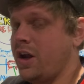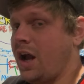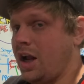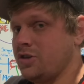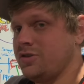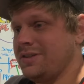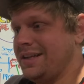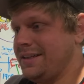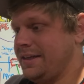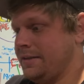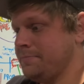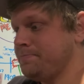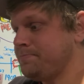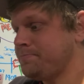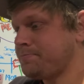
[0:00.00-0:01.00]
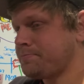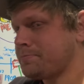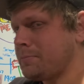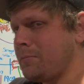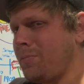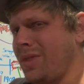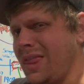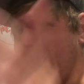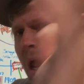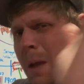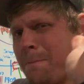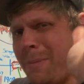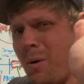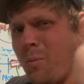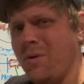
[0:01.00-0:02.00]
contradicting.
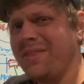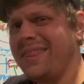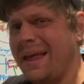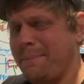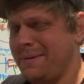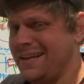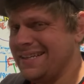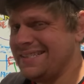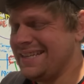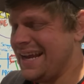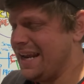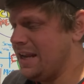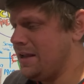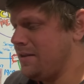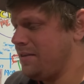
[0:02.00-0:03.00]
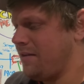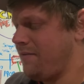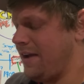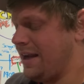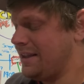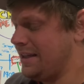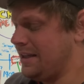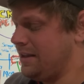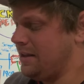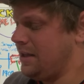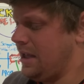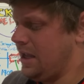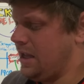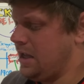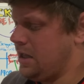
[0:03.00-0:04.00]
But with that being said, the fact that
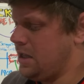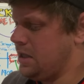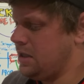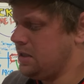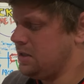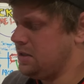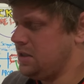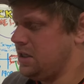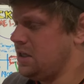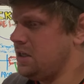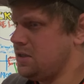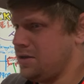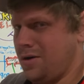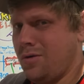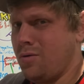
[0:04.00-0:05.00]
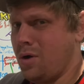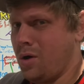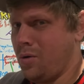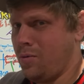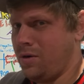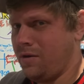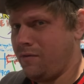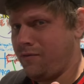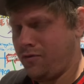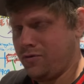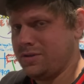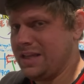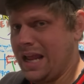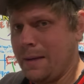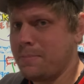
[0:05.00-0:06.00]
they tease Ho-Oh in the
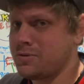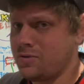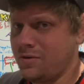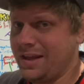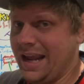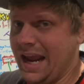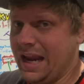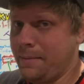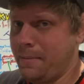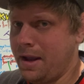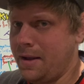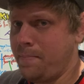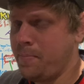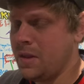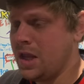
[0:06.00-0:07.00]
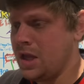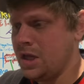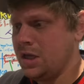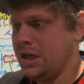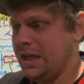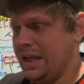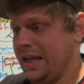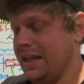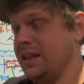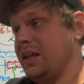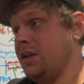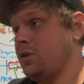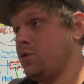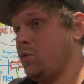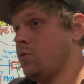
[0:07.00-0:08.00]
first episode of the anime,
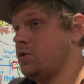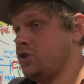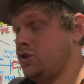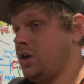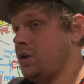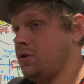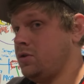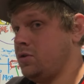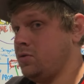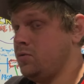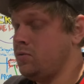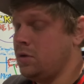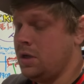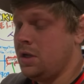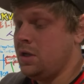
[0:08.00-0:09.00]
hinting towards Gen 2,